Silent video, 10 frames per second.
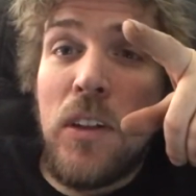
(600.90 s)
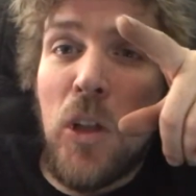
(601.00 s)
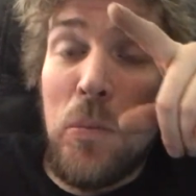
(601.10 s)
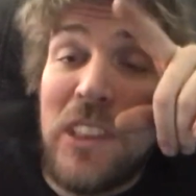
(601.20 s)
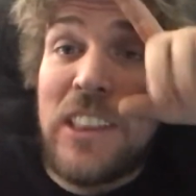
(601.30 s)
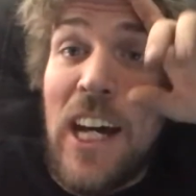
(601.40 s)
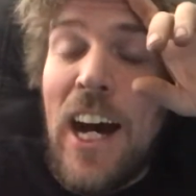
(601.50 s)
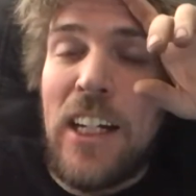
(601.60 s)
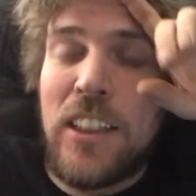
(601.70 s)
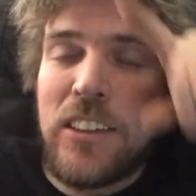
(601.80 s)
don't be
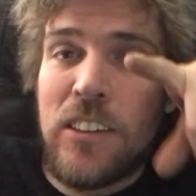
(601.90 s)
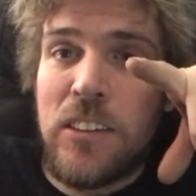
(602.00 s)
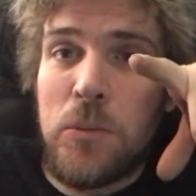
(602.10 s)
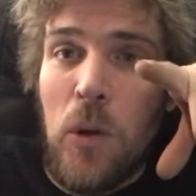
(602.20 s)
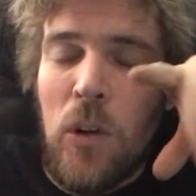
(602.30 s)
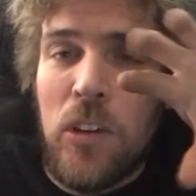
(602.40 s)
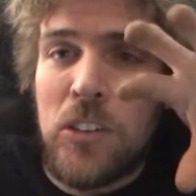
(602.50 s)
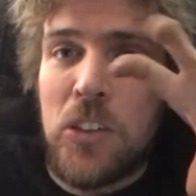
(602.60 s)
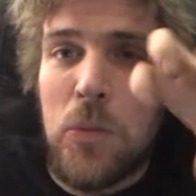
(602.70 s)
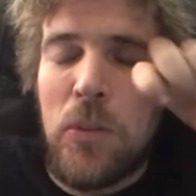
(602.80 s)
sad because there's more
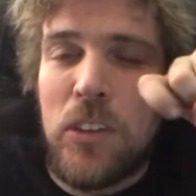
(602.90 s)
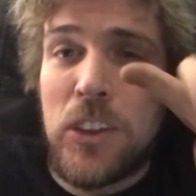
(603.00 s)
triple